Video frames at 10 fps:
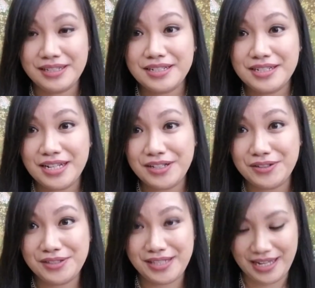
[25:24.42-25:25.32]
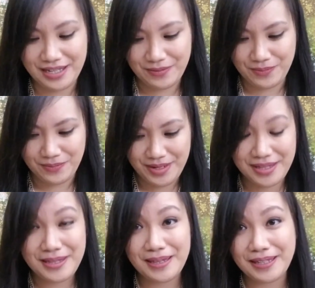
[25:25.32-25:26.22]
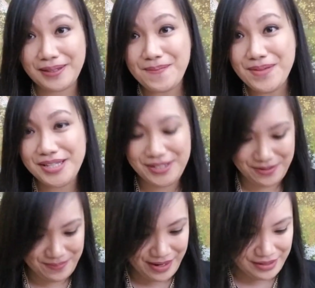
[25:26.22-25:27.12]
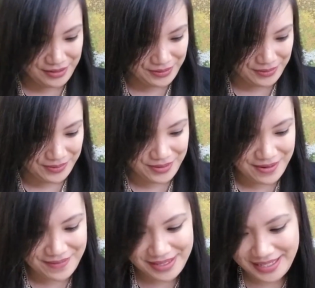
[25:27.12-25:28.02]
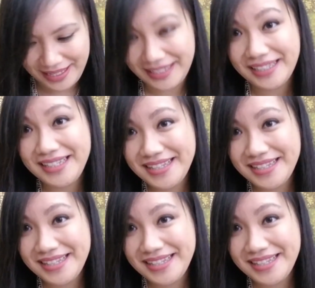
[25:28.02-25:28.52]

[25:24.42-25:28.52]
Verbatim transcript: shaker set with like the mustard pot. So hold on one second.